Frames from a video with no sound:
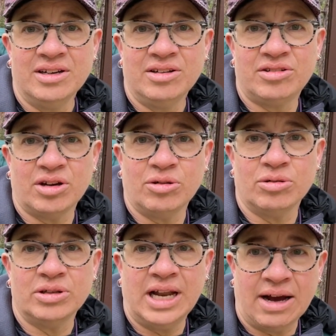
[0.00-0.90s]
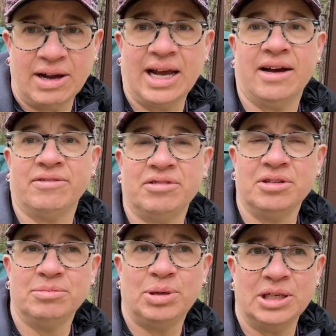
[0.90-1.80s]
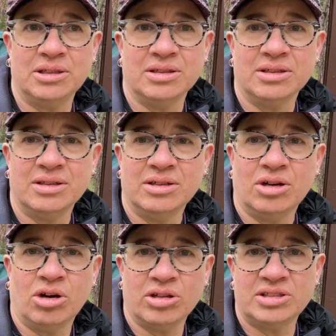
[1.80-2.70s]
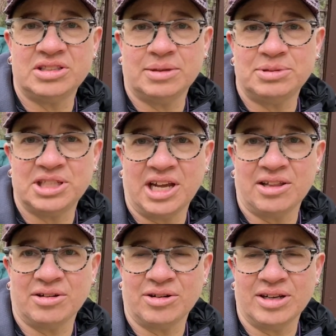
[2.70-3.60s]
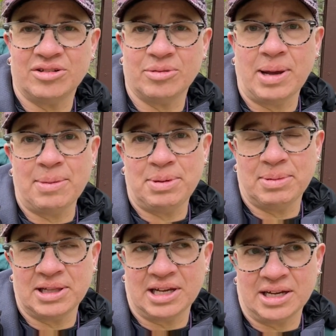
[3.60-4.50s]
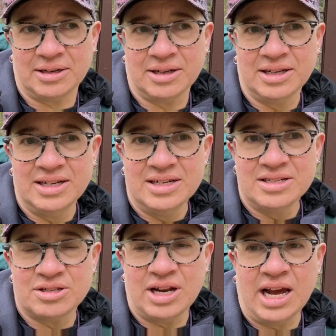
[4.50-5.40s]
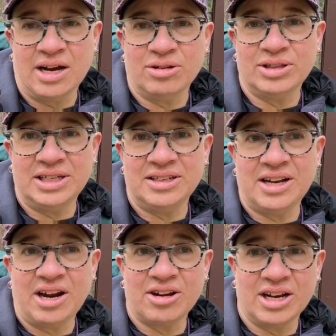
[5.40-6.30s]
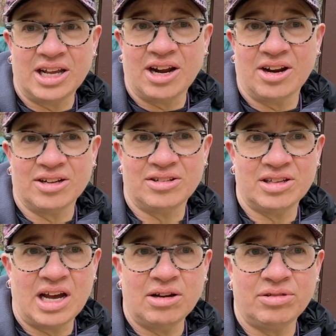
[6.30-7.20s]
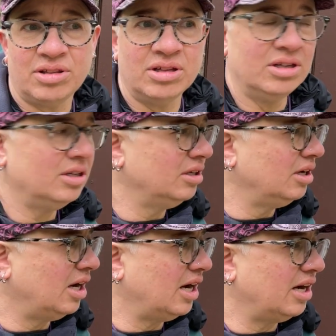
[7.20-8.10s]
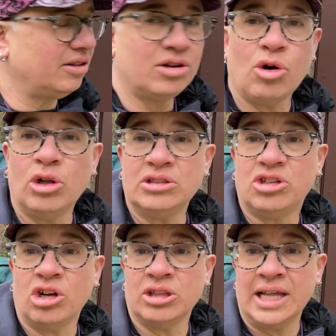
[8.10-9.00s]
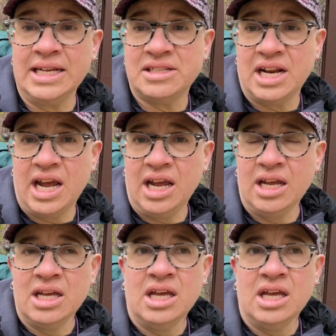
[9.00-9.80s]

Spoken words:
So now I have put all the steps together, and so I'm happy about that. So now Linda and I are going to carry on south. The goal is Dalton Lake today.